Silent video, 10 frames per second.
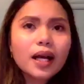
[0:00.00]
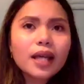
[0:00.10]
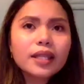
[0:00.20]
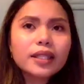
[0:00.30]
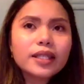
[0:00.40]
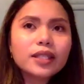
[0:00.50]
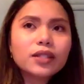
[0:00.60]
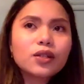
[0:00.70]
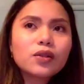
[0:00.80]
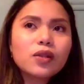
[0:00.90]
think,
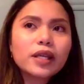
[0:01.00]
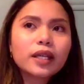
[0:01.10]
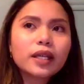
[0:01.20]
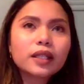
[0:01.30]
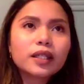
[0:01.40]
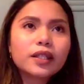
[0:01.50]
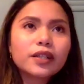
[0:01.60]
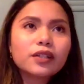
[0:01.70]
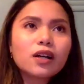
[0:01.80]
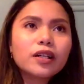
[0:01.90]
you know, like
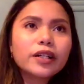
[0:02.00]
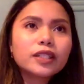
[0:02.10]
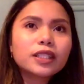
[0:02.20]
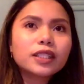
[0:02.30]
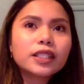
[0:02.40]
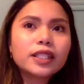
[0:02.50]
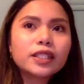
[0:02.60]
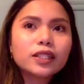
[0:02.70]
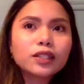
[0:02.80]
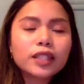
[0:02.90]
there are
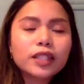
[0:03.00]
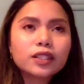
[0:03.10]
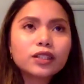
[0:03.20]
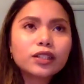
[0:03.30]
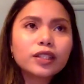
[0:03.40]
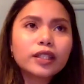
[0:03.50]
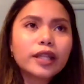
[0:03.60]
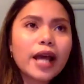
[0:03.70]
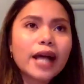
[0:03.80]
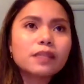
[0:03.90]
skills and
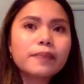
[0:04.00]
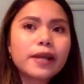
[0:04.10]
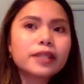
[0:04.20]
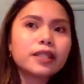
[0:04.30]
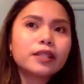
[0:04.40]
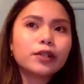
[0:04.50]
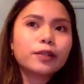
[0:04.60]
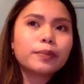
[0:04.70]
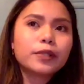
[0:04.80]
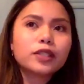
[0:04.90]
certain aspects in
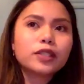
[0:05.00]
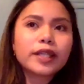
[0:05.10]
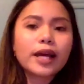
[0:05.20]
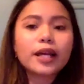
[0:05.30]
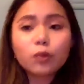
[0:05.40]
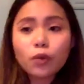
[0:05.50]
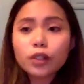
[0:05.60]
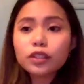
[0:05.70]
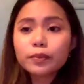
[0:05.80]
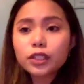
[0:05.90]
your person, in
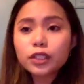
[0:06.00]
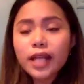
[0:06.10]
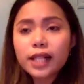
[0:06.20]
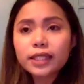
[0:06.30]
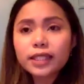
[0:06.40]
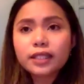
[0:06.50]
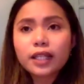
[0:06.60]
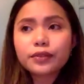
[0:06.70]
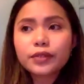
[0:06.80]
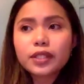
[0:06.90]
one's personality
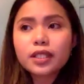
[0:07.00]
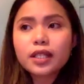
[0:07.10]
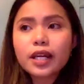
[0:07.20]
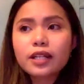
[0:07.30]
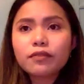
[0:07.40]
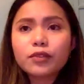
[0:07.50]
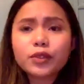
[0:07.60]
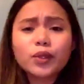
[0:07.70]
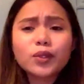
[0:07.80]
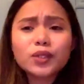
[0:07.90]
that really kind of
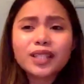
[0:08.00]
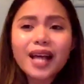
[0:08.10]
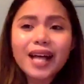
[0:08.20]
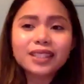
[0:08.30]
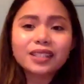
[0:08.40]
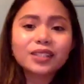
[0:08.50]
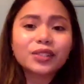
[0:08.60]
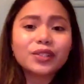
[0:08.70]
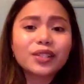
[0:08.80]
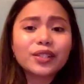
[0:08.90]
grows as
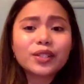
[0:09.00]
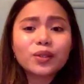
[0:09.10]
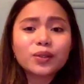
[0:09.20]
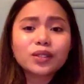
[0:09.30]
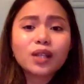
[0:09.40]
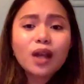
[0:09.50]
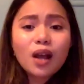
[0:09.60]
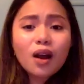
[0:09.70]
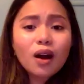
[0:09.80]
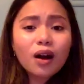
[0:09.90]
your year goes
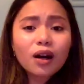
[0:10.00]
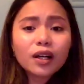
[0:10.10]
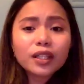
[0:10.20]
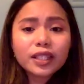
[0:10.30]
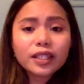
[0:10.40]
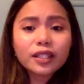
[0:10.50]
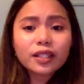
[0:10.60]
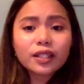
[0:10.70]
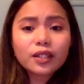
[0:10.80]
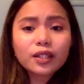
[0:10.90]
on
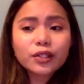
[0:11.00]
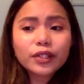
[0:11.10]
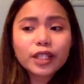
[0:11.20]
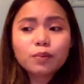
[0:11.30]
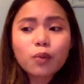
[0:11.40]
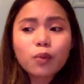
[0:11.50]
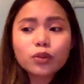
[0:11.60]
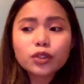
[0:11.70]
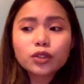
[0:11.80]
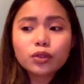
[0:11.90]
and you're
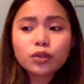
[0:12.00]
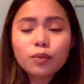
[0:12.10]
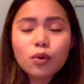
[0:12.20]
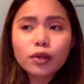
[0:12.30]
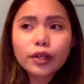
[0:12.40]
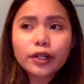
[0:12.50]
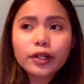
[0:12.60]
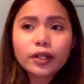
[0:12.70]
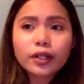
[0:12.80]
exposed to more,